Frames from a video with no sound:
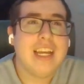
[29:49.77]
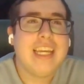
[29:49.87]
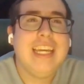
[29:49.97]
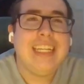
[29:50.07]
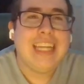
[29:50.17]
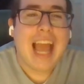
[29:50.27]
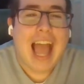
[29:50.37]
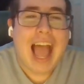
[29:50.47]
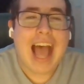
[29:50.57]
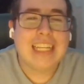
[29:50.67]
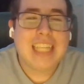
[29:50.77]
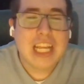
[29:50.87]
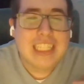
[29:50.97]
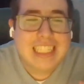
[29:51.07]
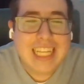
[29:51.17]
He has
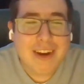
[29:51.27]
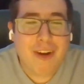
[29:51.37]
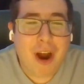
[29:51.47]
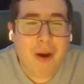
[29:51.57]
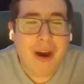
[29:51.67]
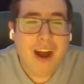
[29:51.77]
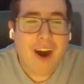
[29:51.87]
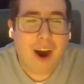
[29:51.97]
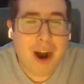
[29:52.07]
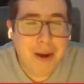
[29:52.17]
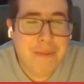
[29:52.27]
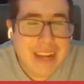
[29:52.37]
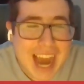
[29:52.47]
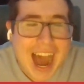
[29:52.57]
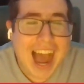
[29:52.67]
zero
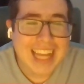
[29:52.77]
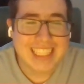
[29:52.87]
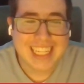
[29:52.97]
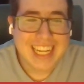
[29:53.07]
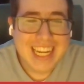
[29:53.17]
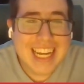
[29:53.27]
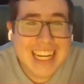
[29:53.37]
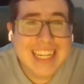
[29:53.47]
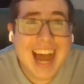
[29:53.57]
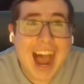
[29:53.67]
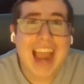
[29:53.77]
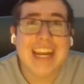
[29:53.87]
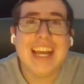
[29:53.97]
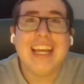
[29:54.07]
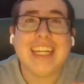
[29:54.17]
RBIs in
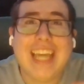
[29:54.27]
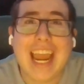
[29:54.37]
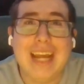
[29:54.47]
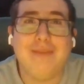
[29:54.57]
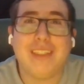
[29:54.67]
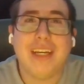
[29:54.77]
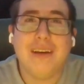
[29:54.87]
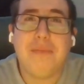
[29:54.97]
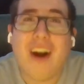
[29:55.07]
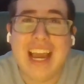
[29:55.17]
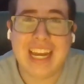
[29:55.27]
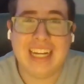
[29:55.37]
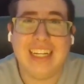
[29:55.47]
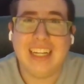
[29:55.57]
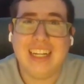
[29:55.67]
9 games played.